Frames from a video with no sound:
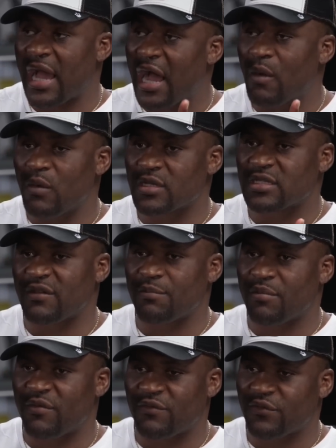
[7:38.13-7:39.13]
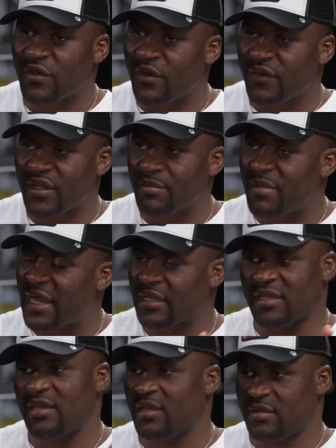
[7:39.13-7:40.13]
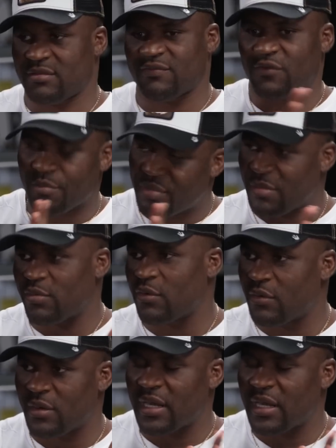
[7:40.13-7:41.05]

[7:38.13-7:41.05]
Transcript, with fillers: I was a very bad kid for people.